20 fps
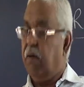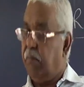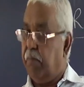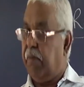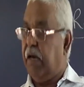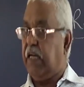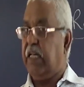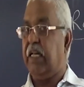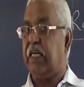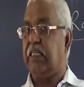
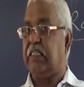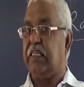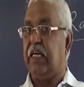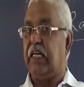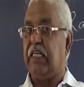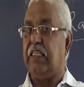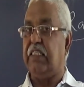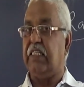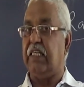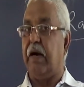My
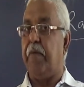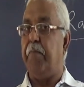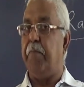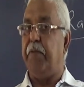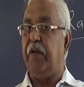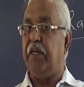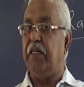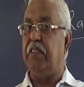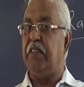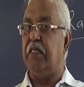lecture is
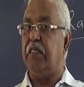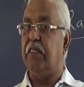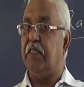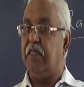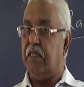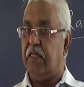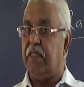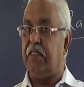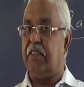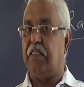complete in
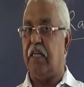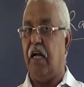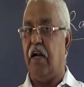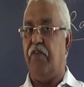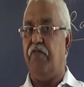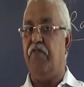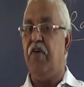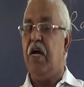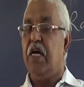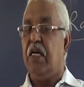
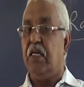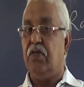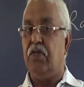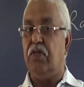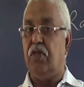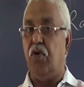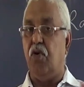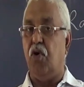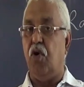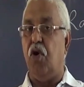itself.
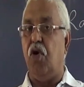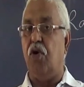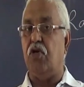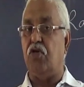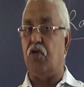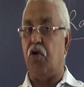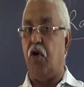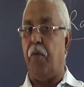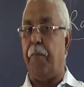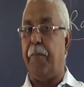No
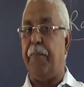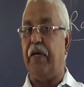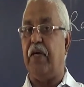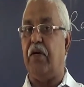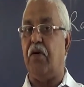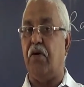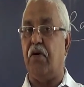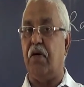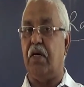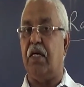
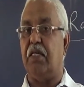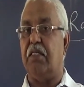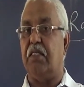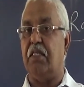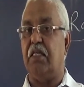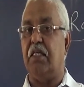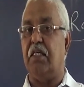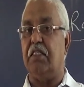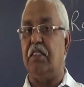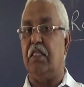topic or
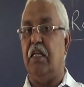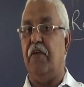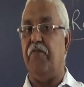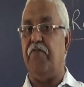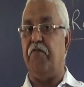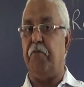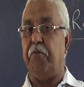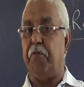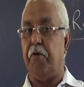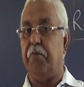nothing is
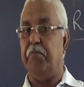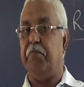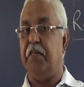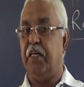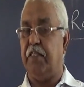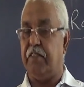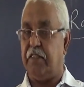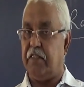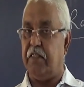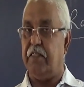left from the
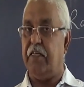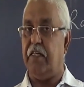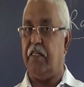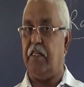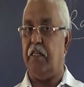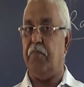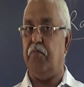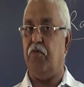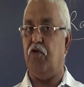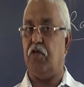
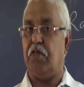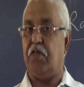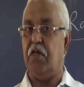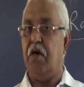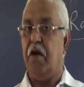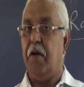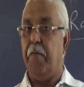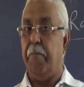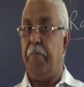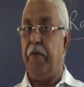NCERT book.
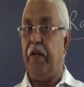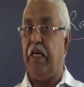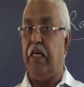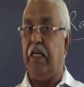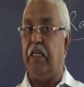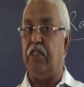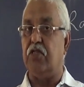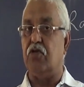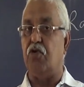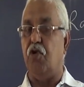
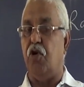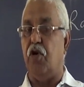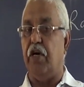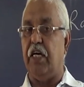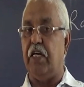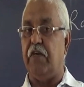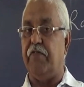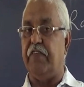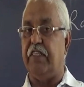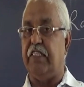Please go
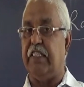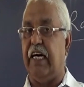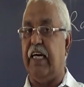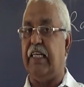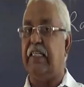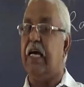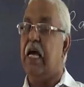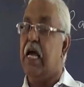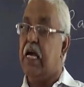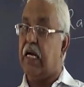ahead with
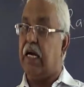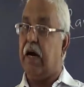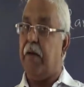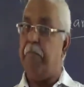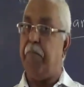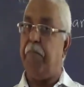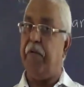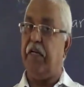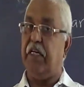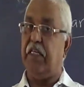that.
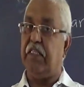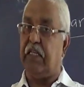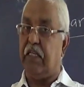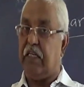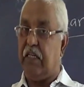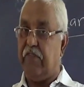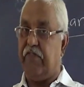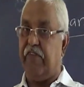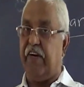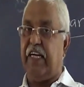Complete,
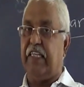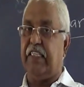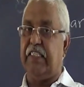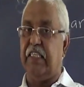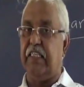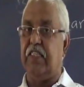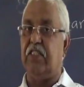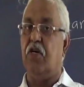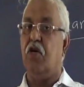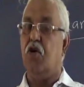revise
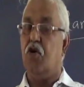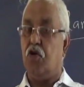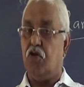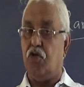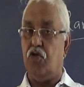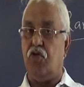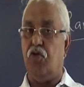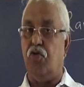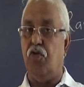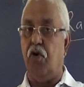it,
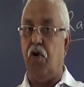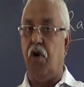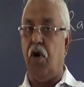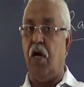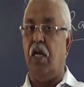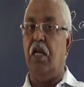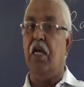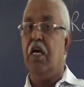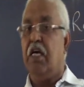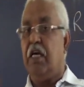do
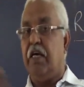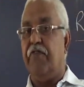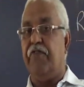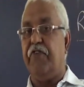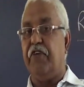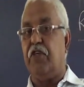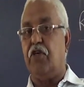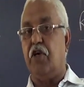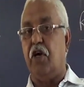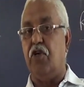all. If
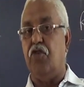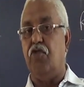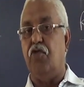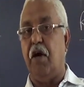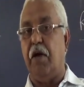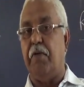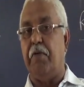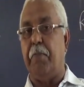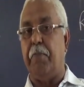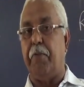at all you
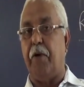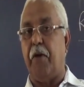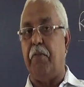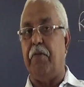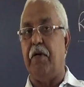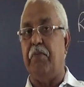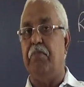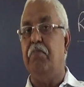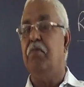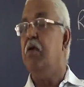have a
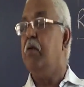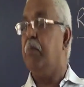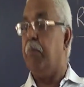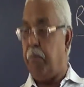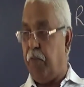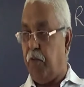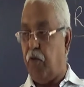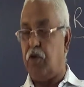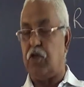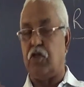problem,
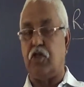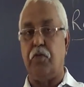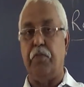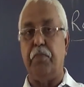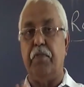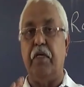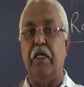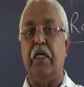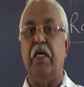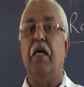post
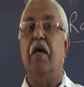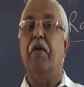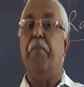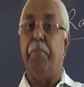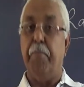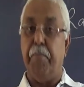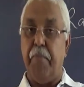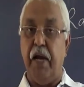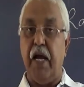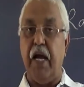me,
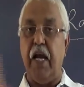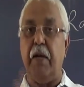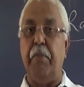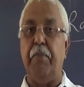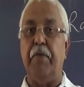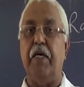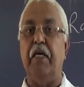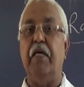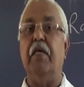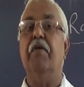mail
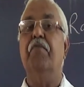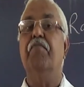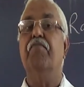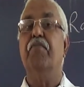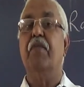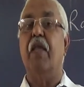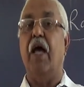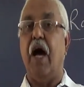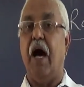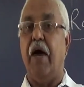me,
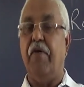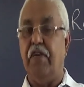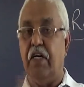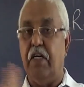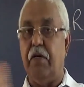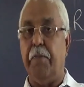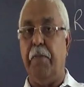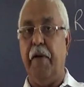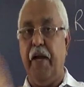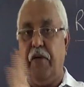I will
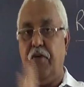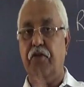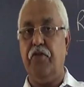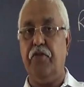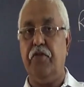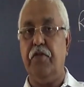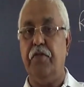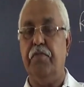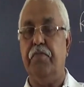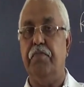reply it.